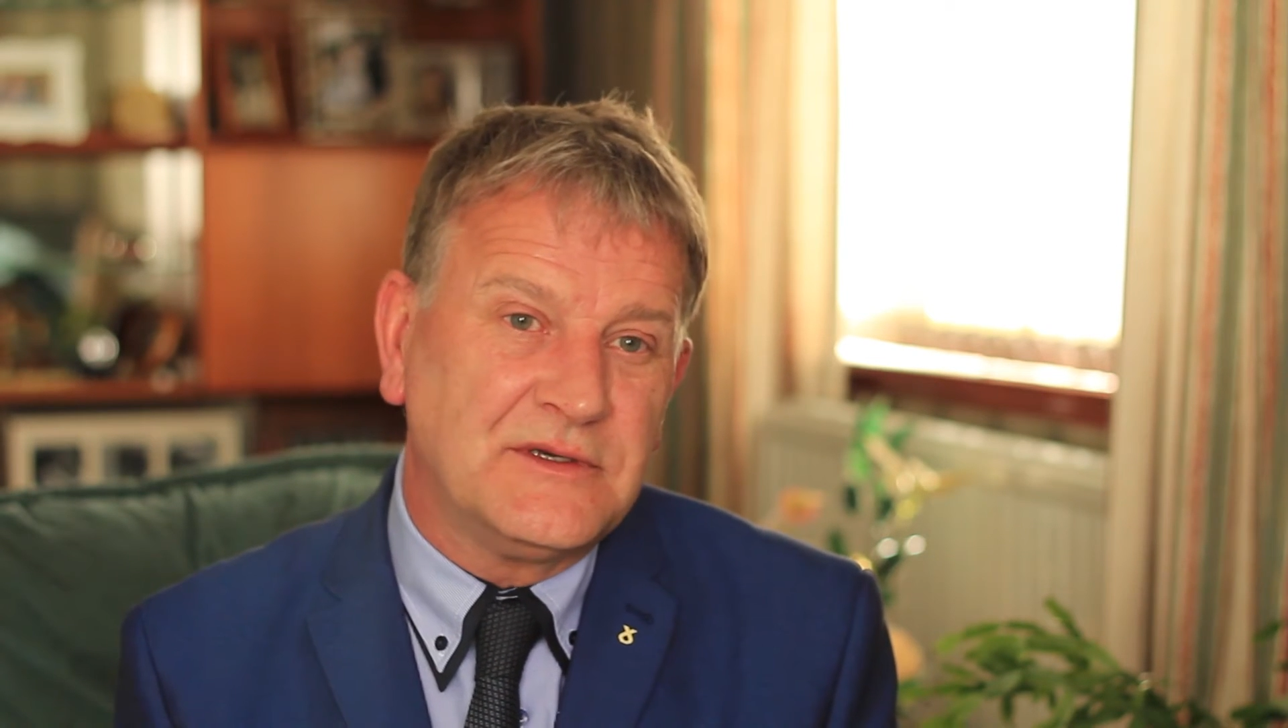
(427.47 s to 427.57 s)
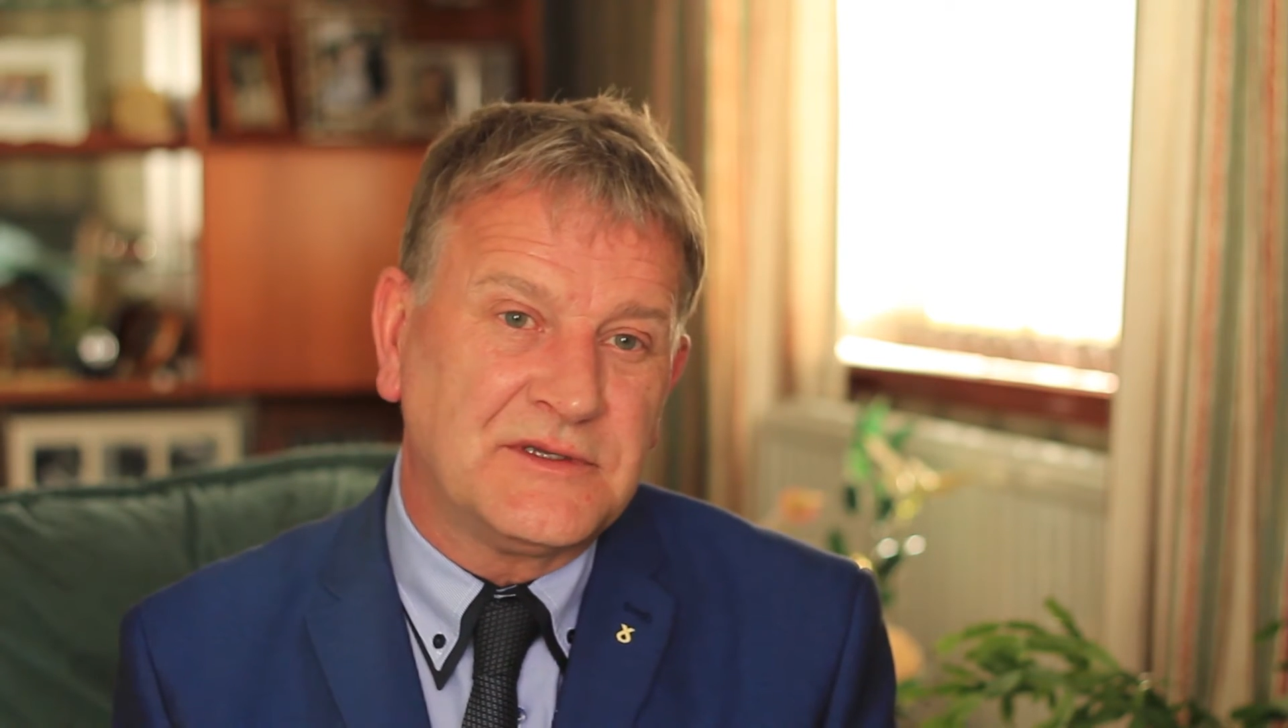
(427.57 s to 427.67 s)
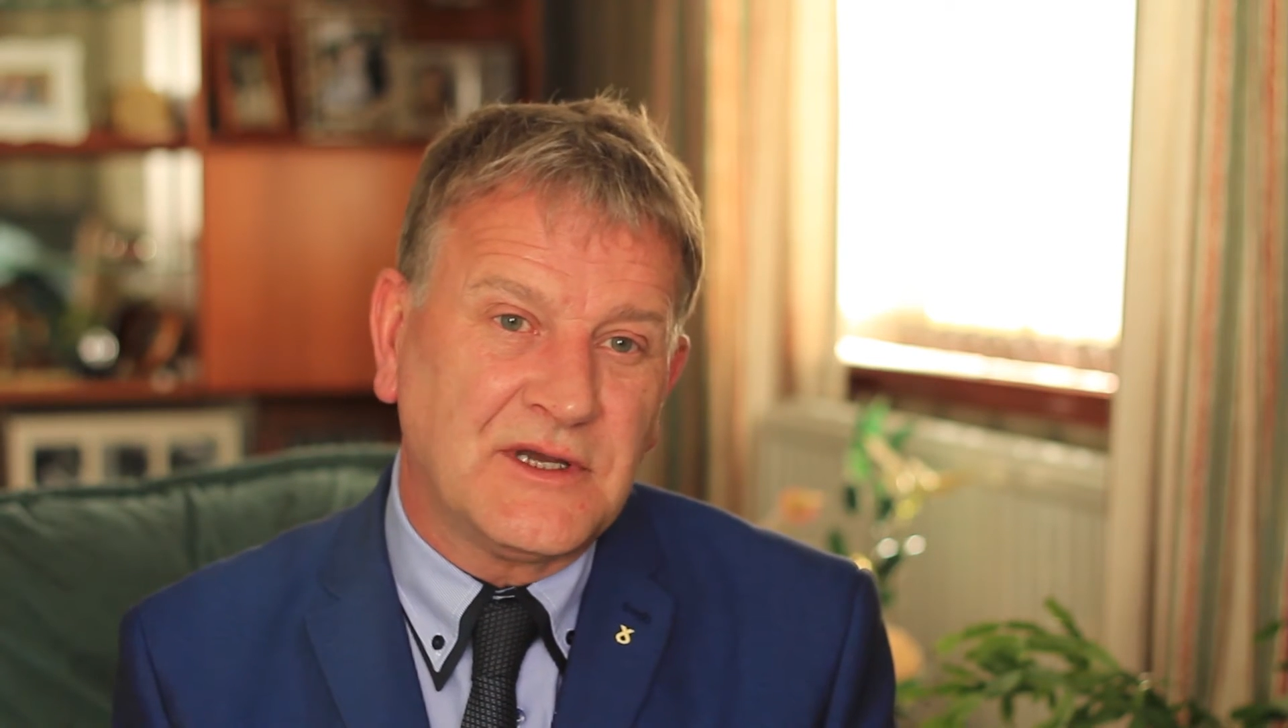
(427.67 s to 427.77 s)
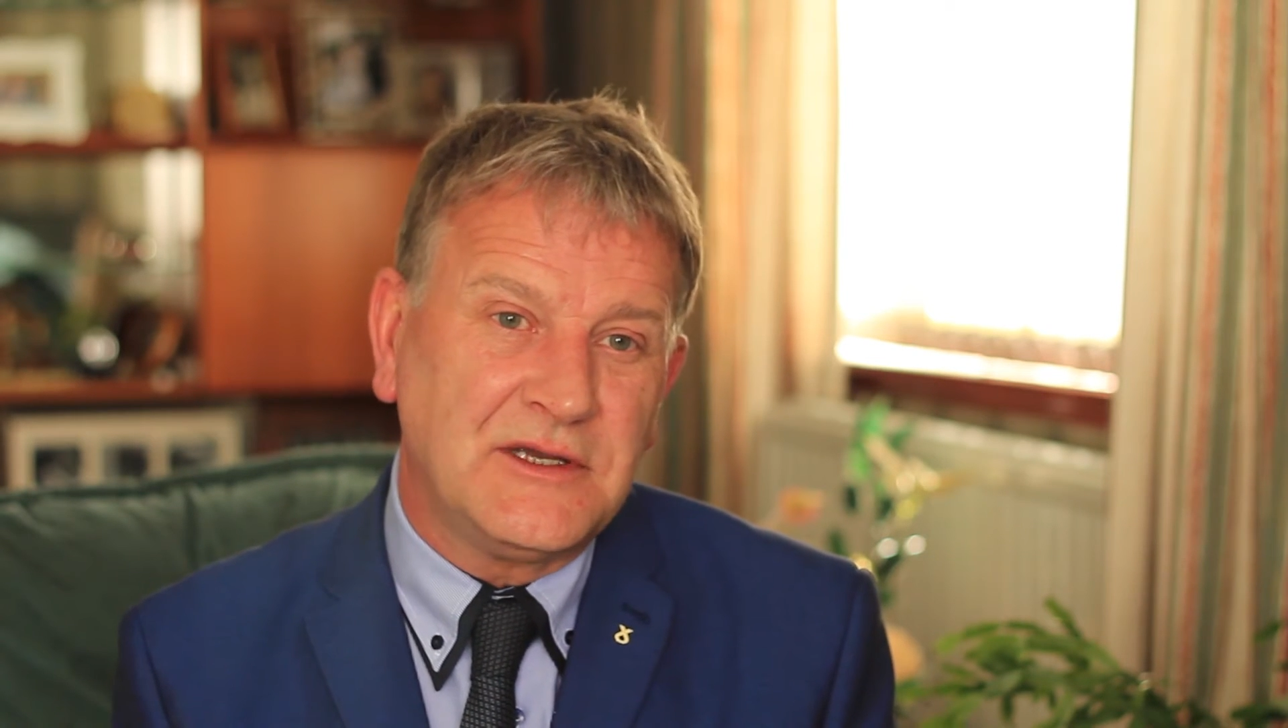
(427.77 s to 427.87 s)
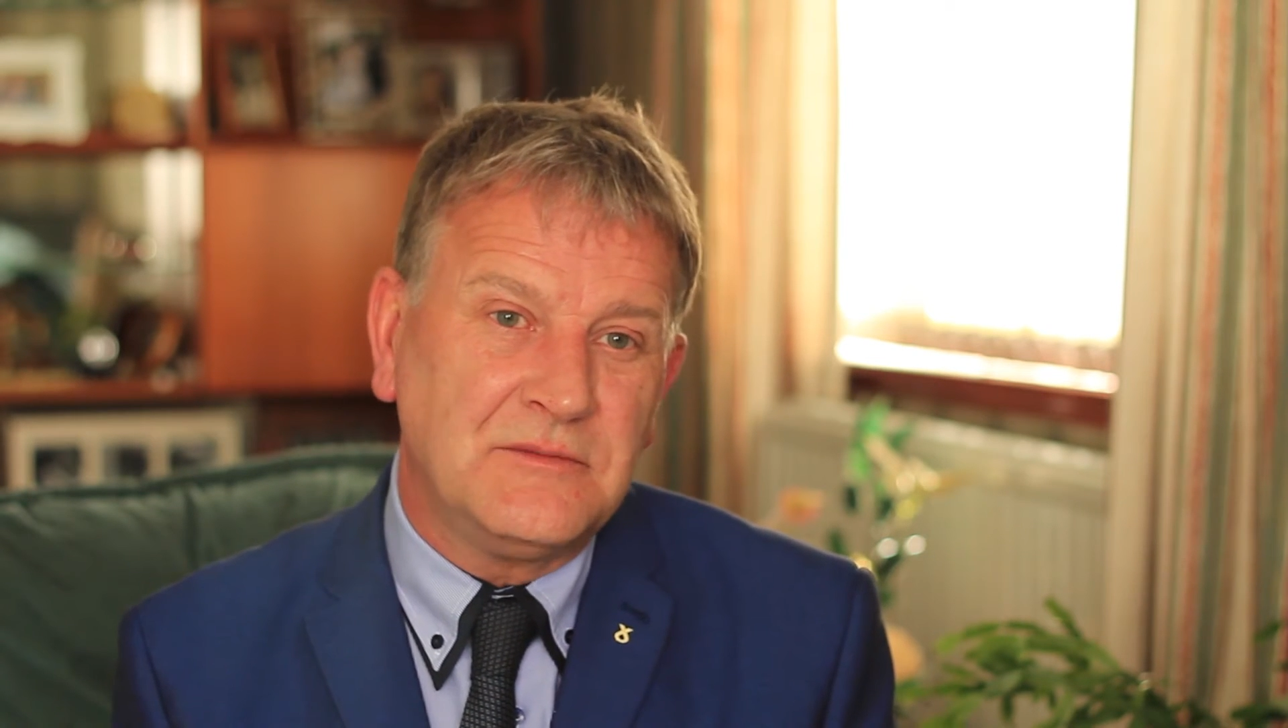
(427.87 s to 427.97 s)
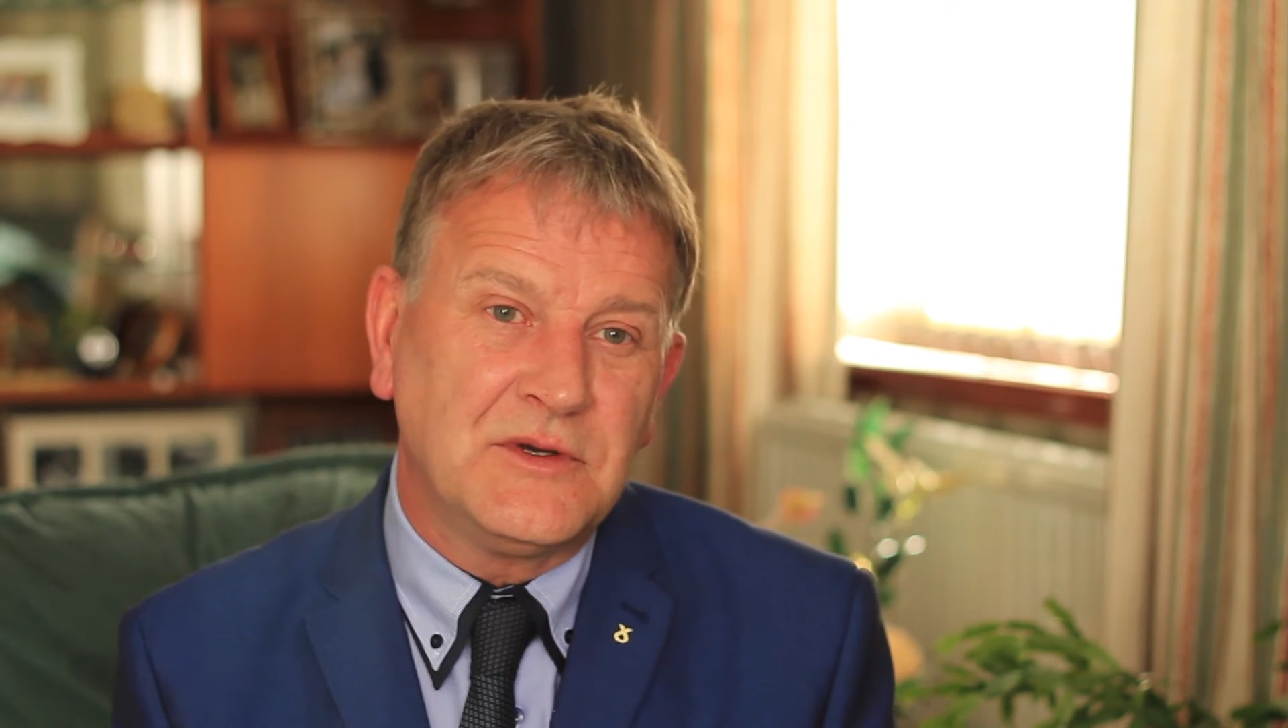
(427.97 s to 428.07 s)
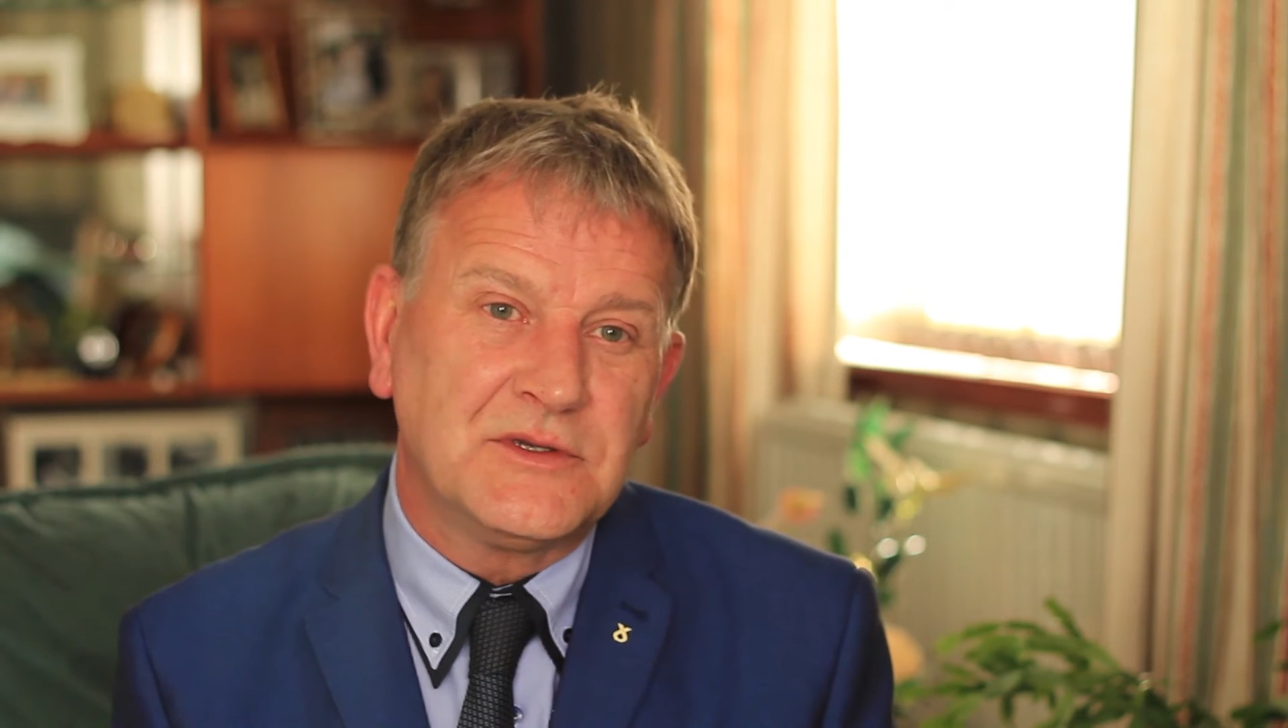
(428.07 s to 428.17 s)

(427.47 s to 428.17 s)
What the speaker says: at the time,